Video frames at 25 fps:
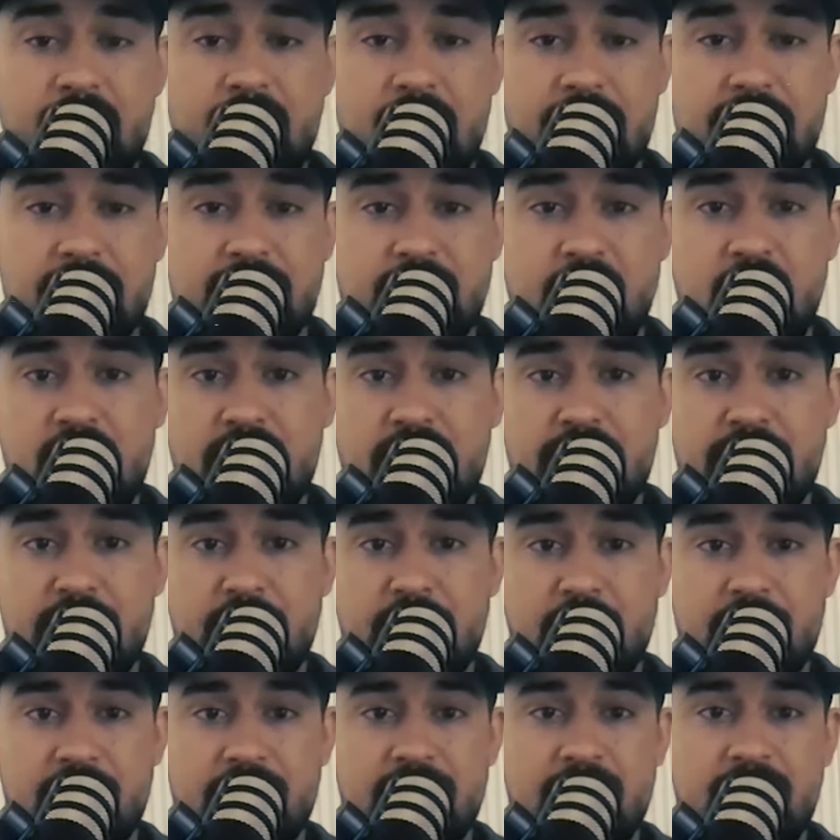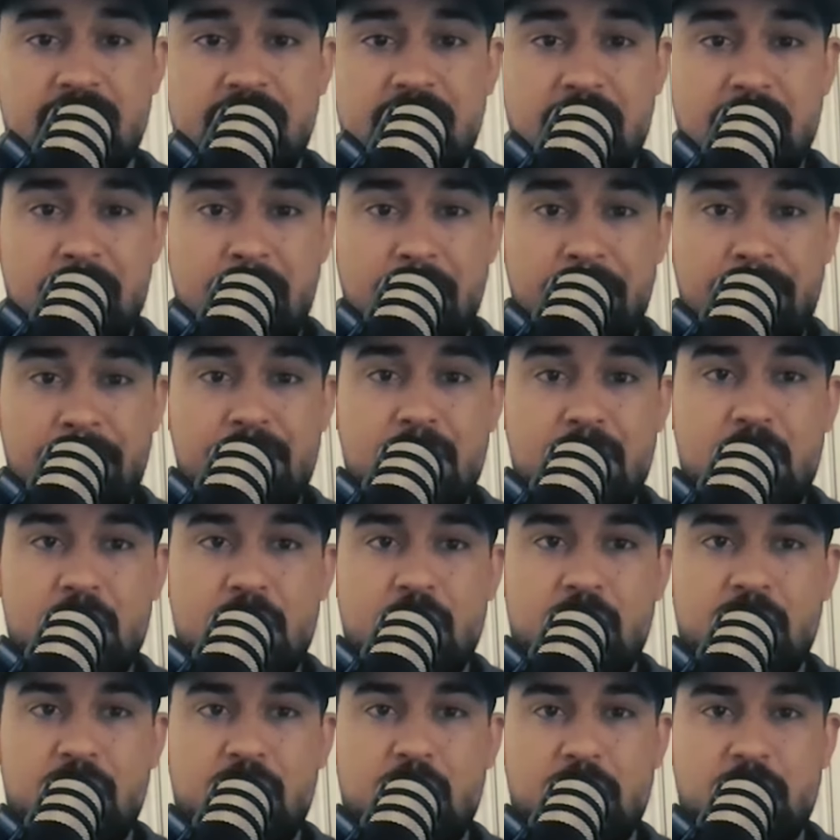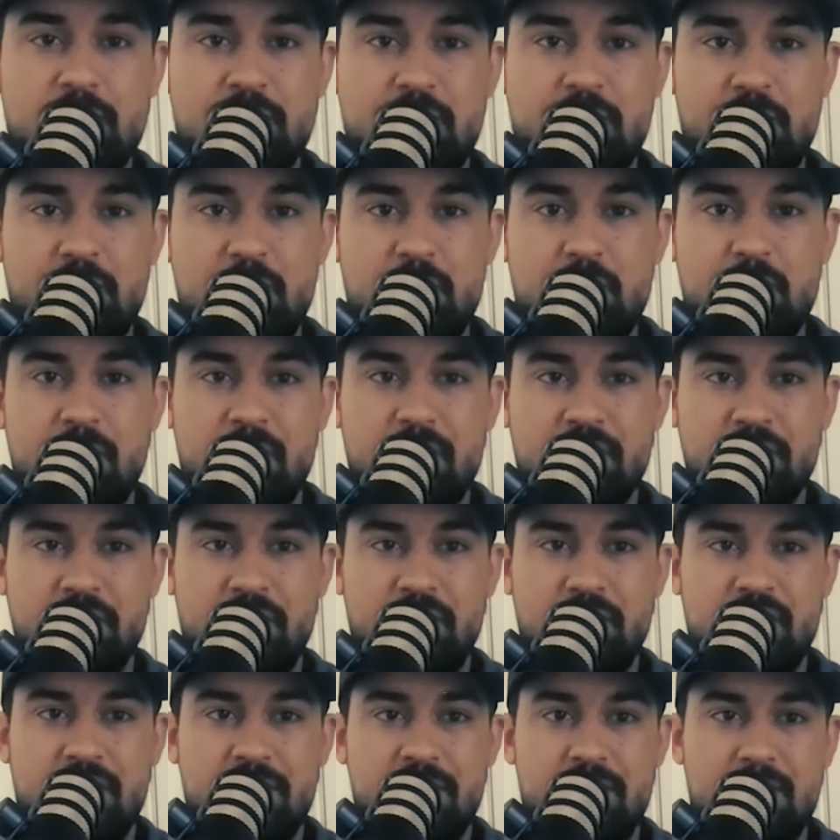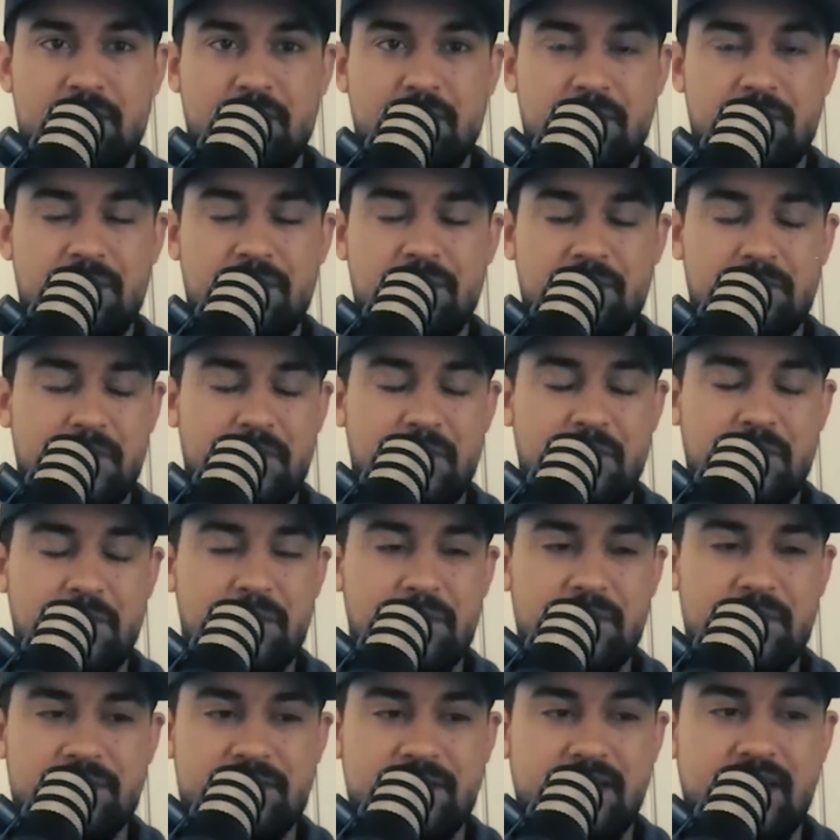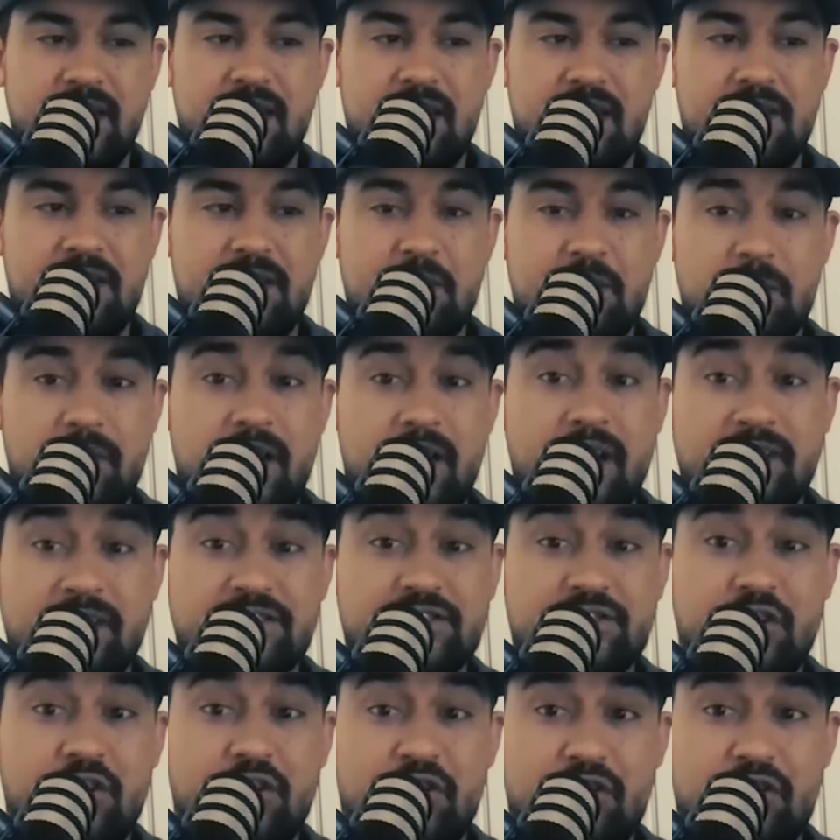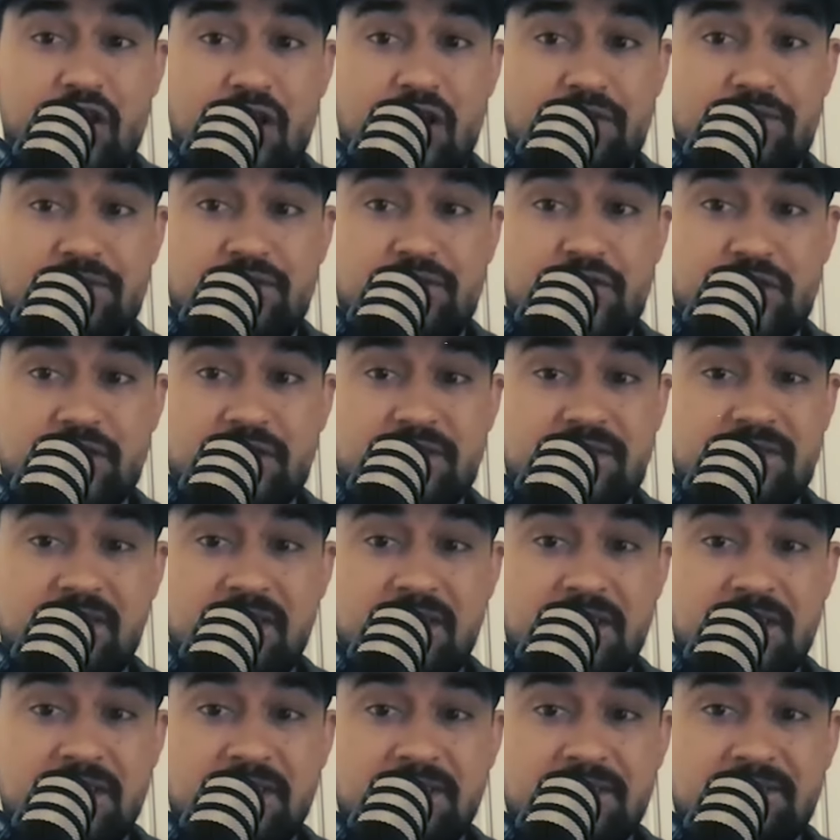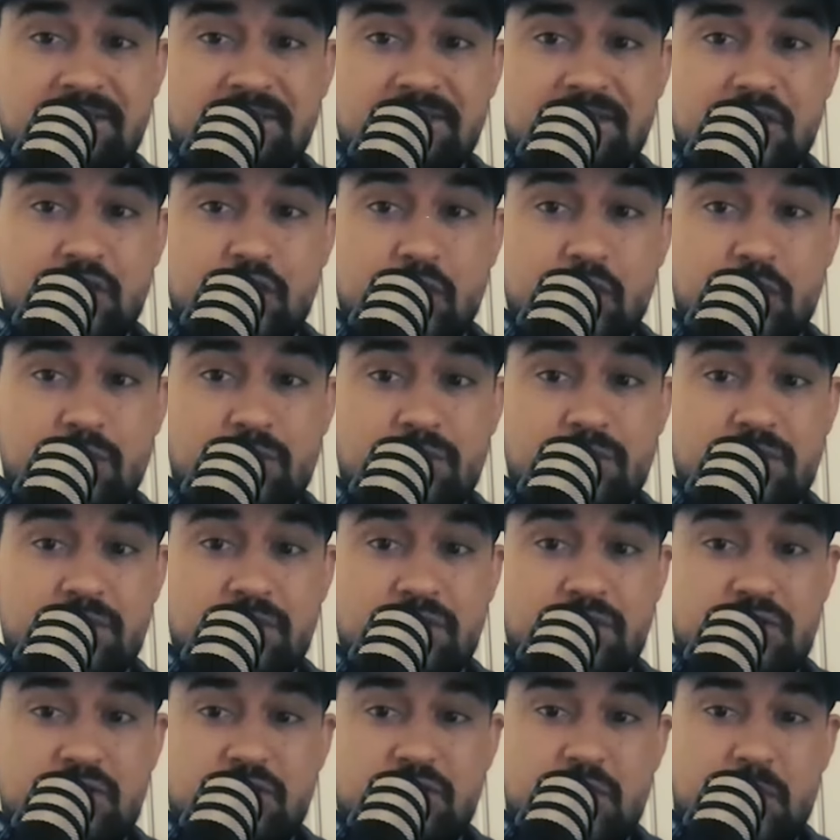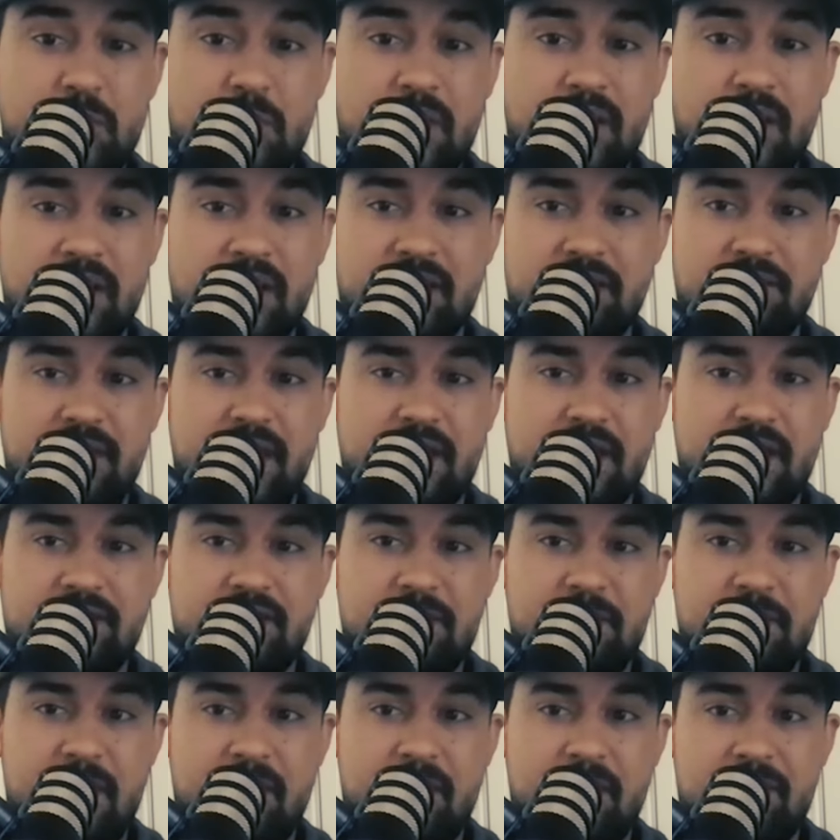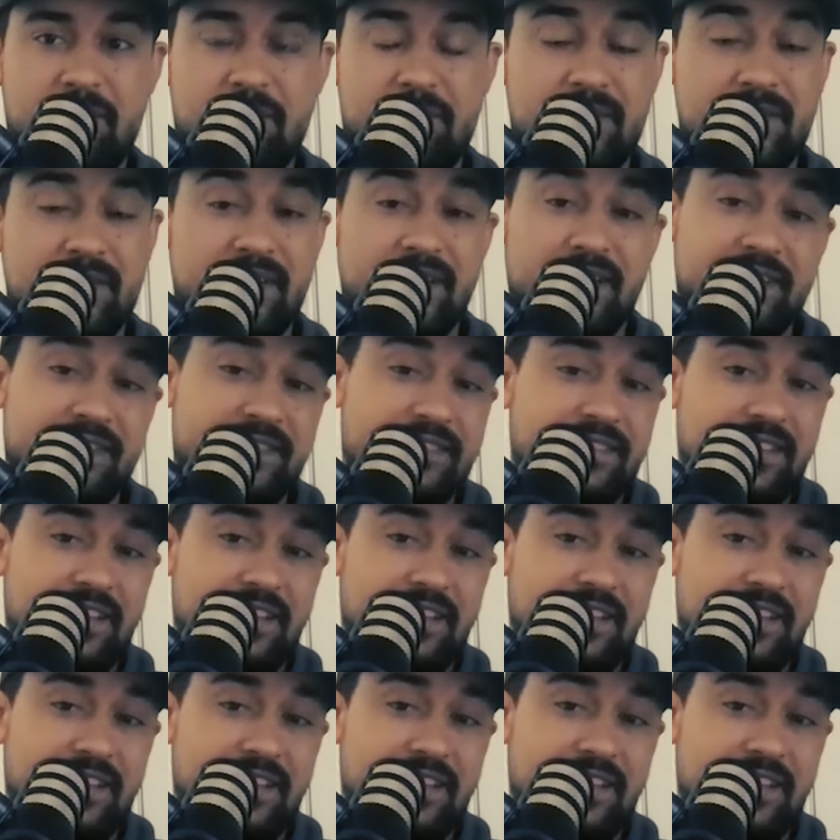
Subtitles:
I'm sorry for, you know, those who are looking to be recruiters and get into it. And I started off just, you know, so negative Nancy about it, but it,